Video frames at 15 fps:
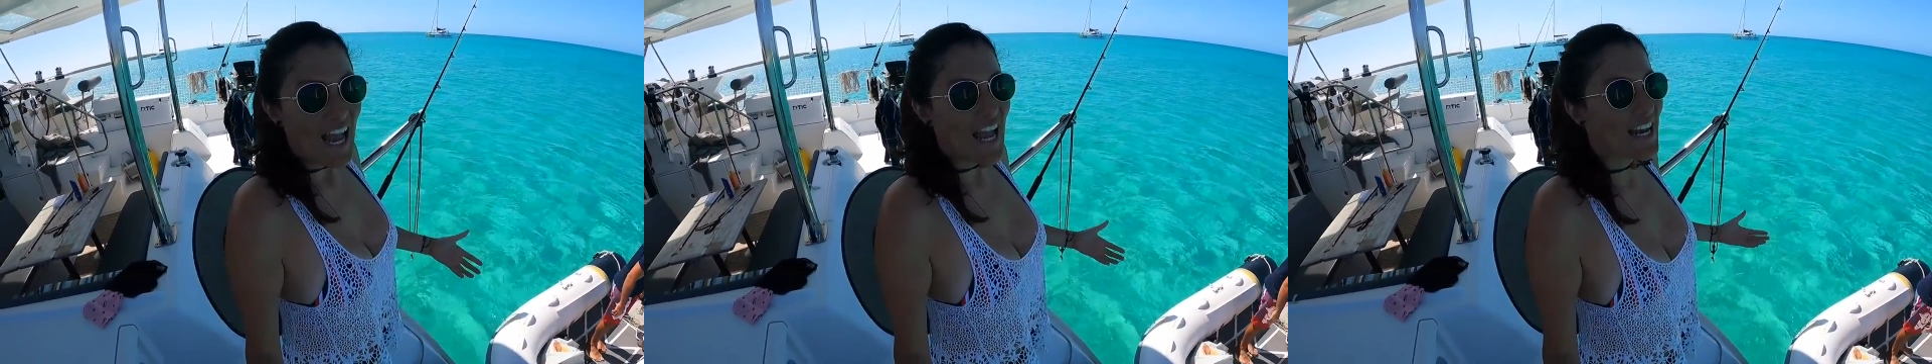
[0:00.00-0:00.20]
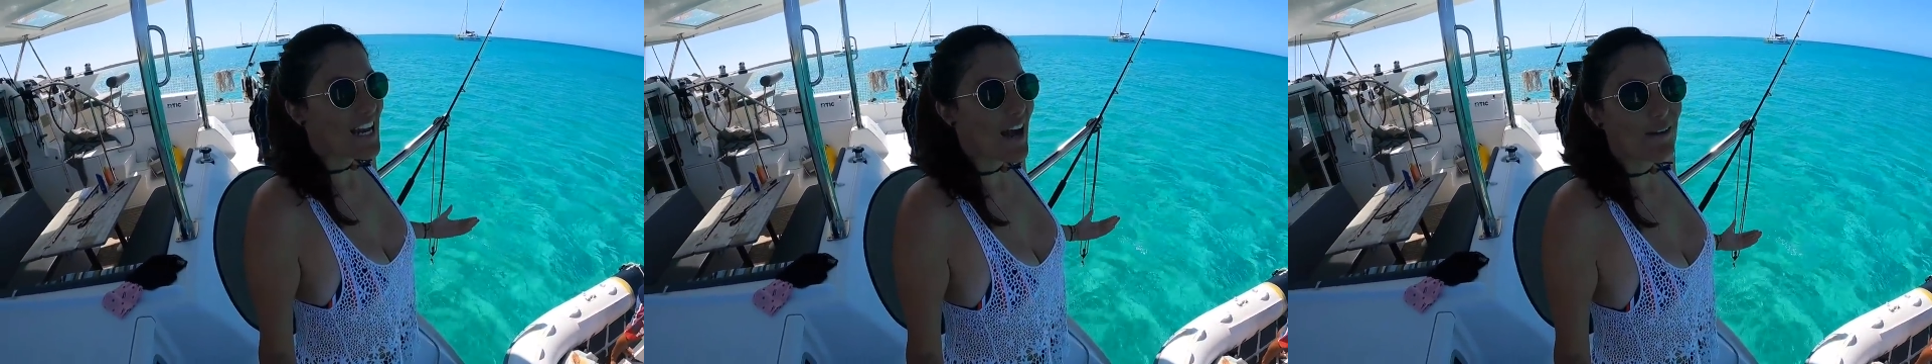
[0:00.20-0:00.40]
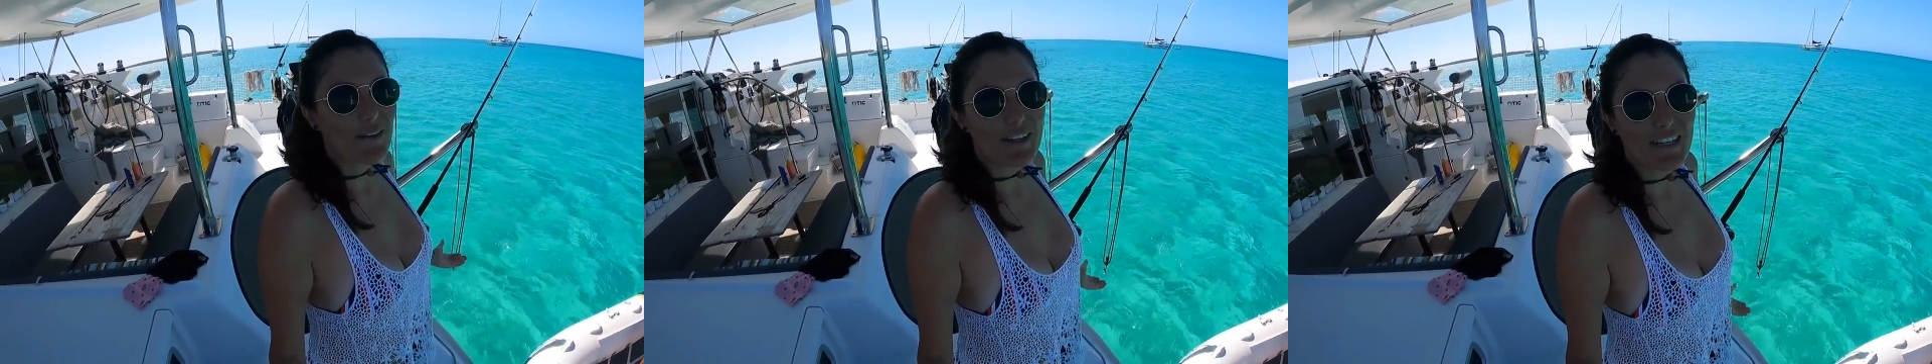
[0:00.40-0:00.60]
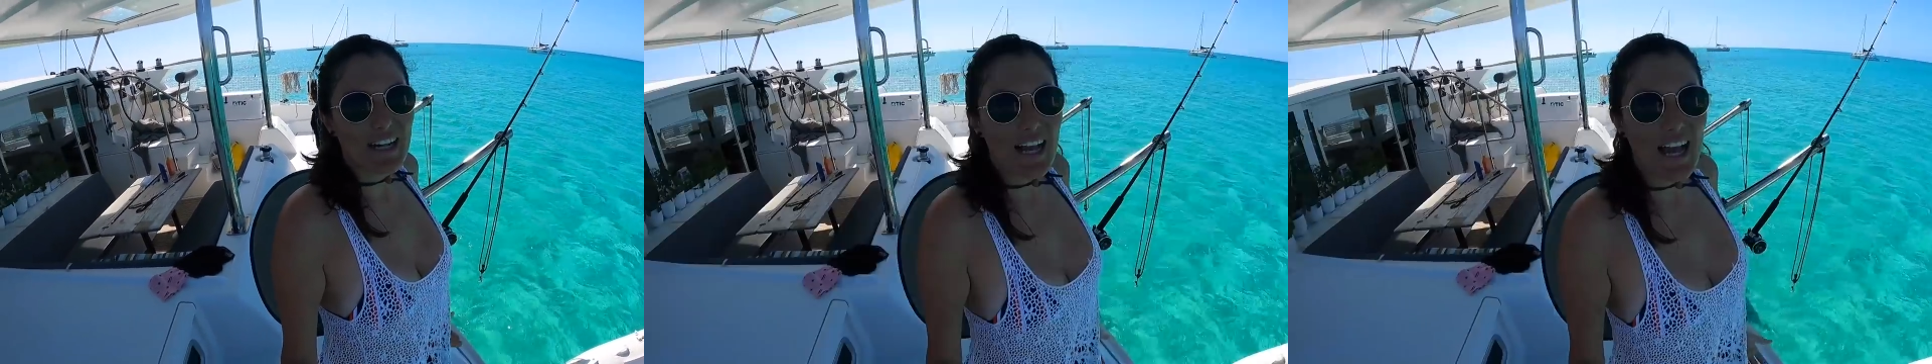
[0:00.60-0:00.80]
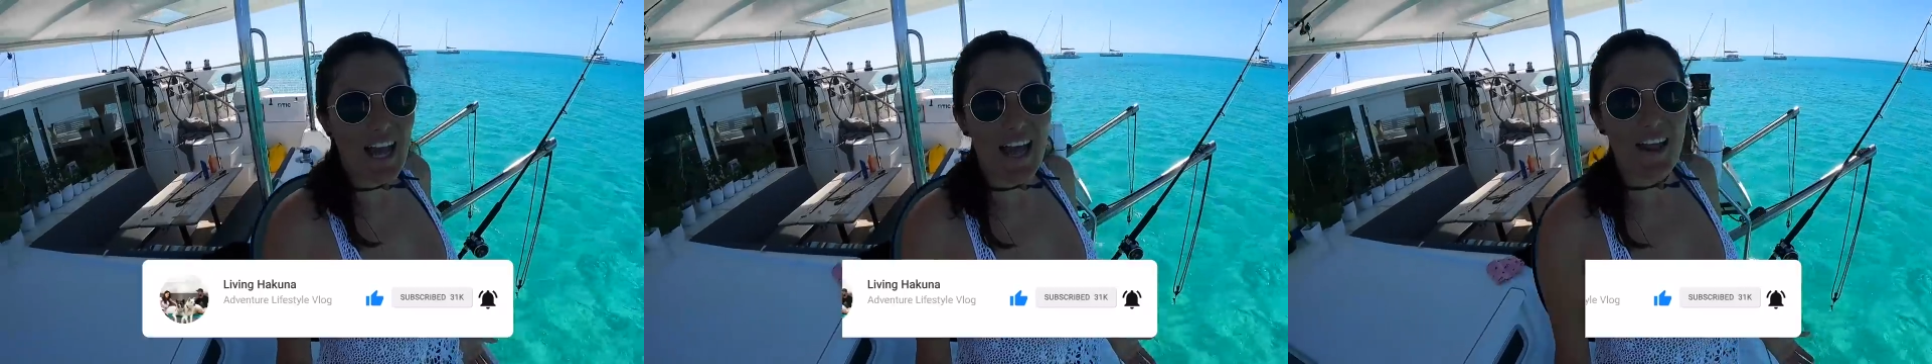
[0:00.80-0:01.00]
and now we're gonna
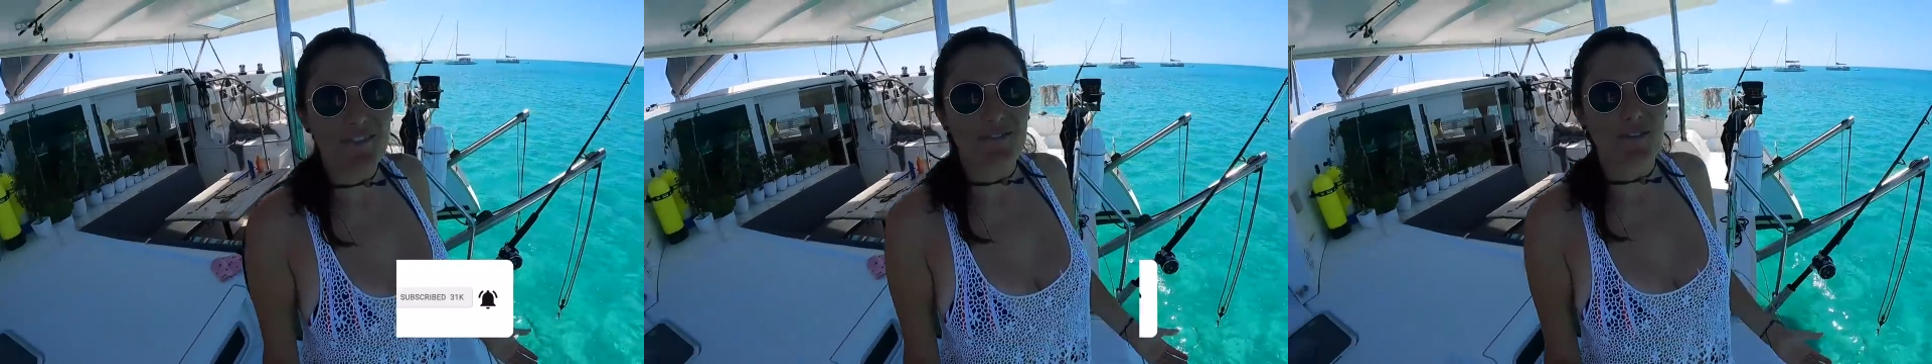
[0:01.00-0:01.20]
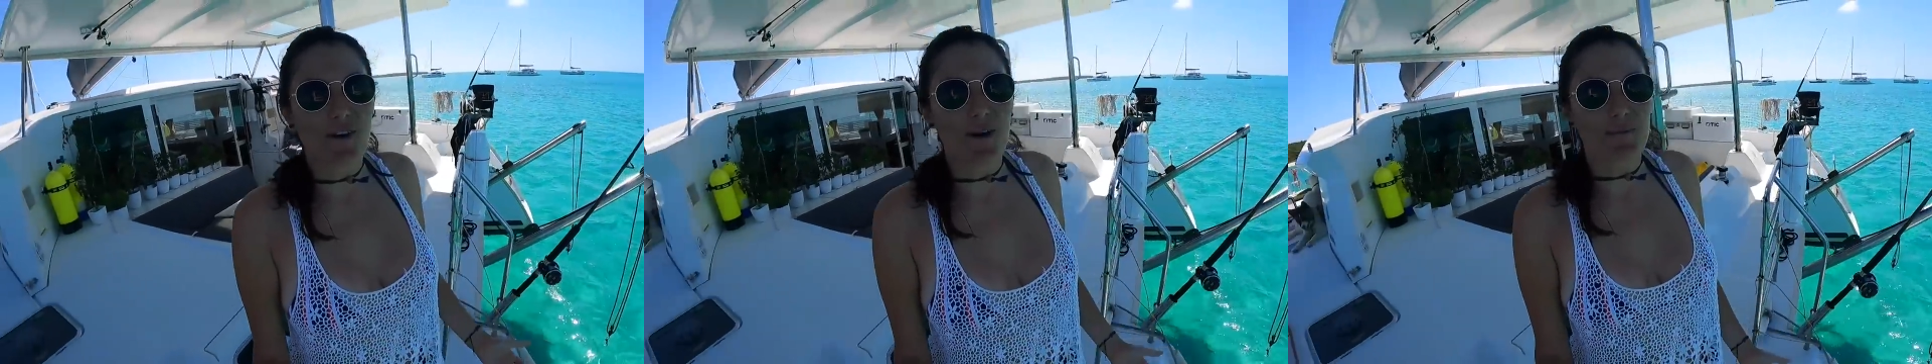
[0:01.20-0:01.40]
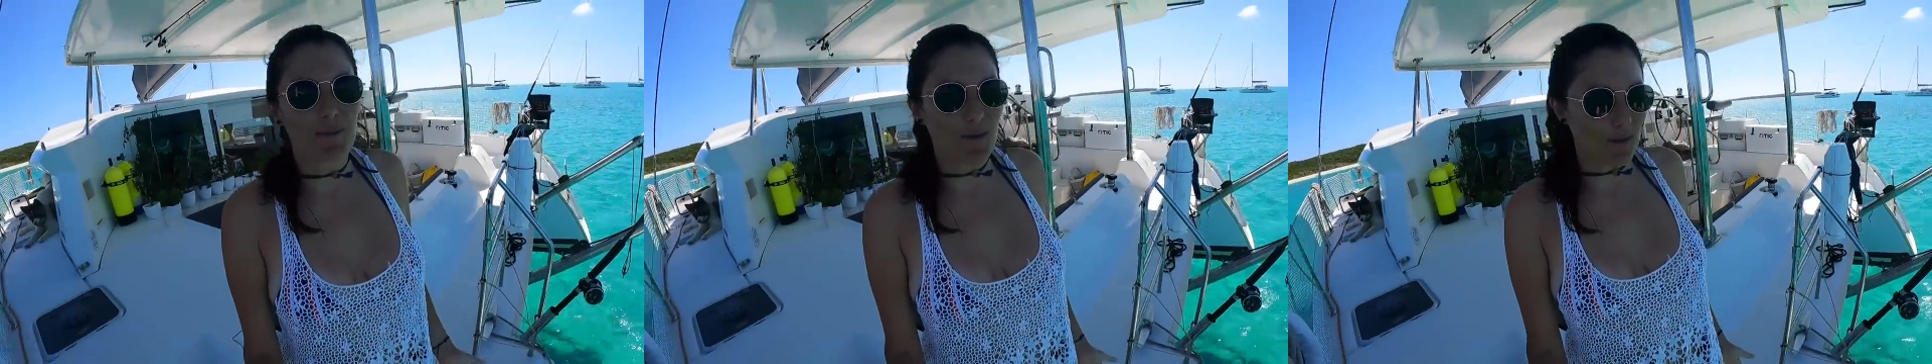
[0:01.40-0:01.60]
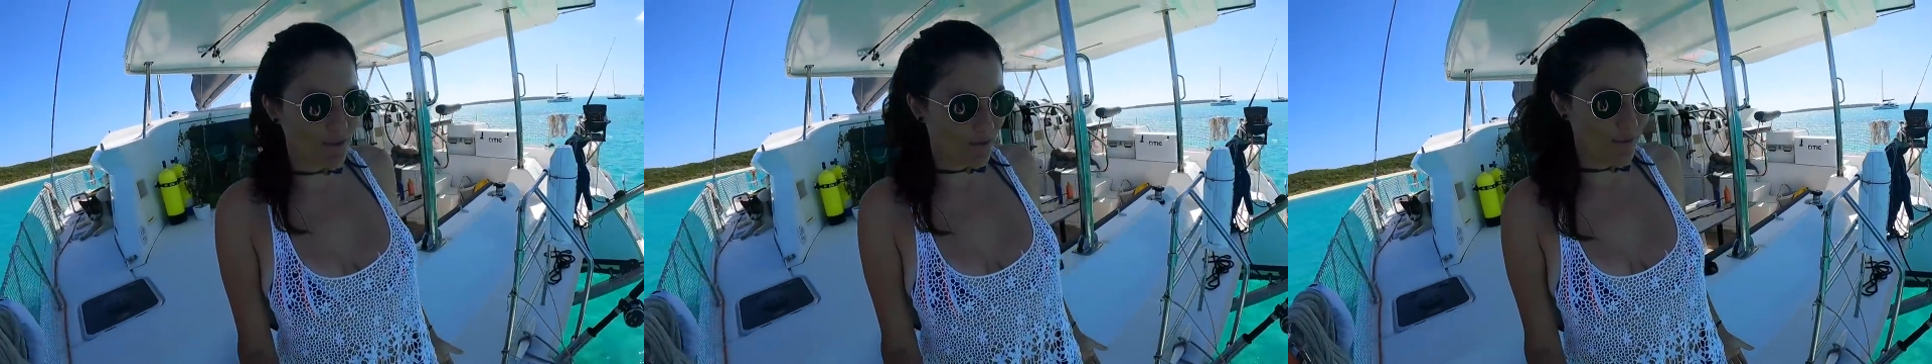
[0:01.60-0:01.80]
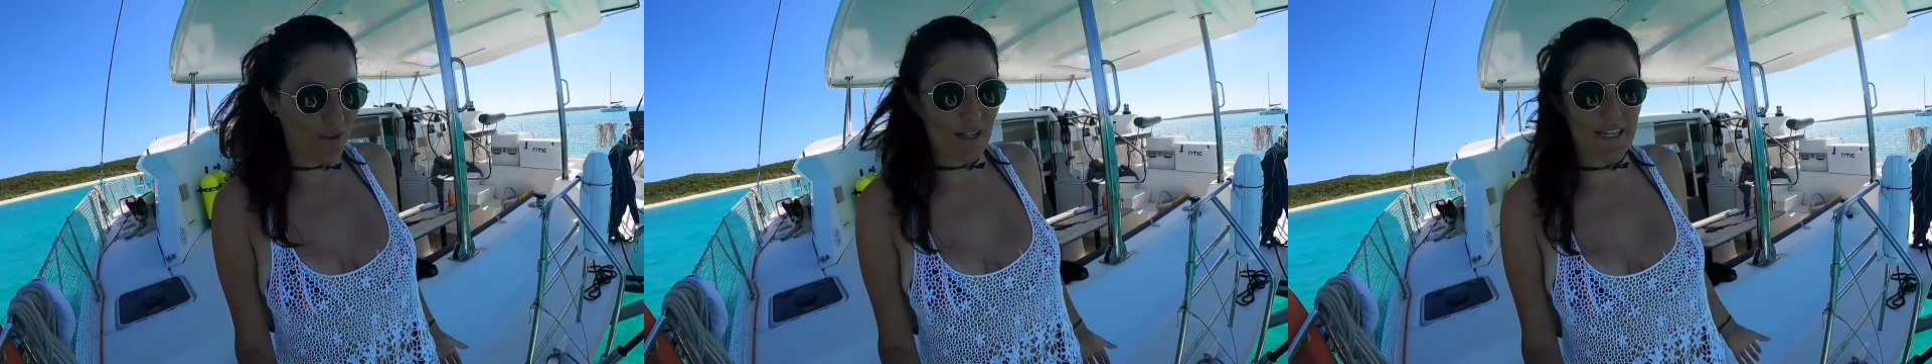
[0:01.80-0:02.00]
head for a beautiful